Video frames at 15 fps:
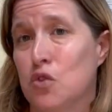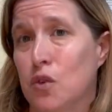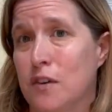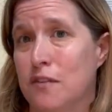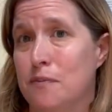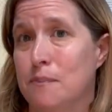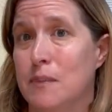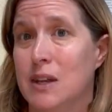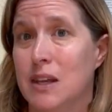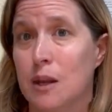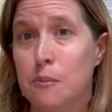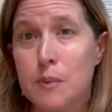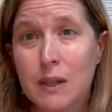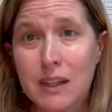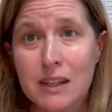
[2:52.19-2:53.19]
sort of
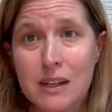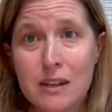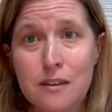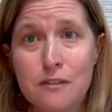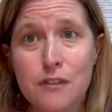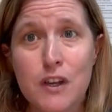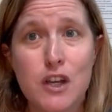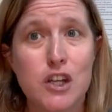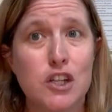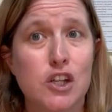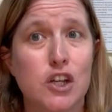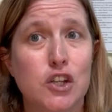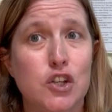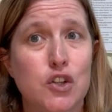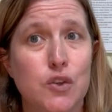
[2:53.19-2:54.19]
manipulative
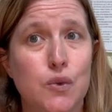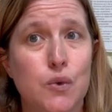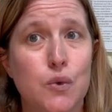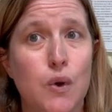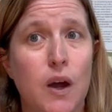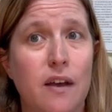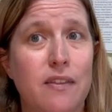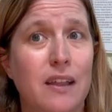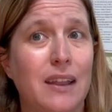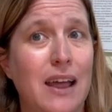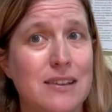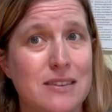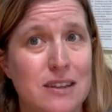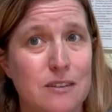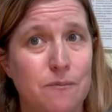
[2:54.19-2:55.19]
to do the
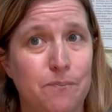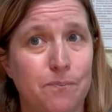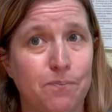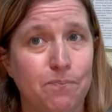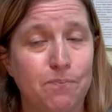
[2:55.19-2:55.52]
lesson